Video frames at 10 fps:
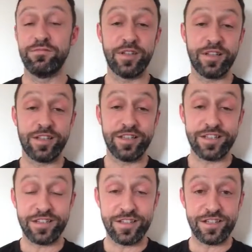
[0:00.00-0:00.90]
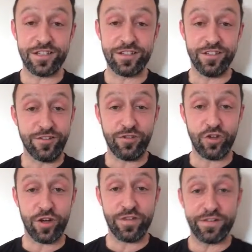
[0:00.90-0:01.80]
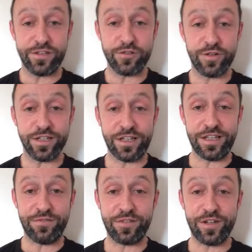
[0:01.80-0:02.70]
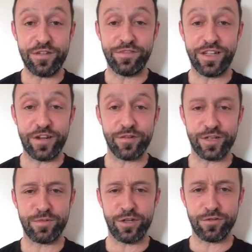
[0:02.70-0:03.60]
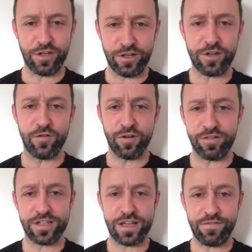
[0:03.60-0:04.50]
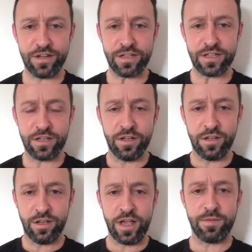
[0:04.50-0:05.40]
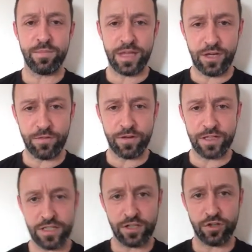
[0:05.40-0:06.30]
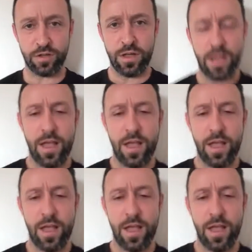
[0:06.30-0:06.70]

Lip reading: But this is the joy of history, isn't it? You know, it's up to you to look at all of this evidence and make your own decision.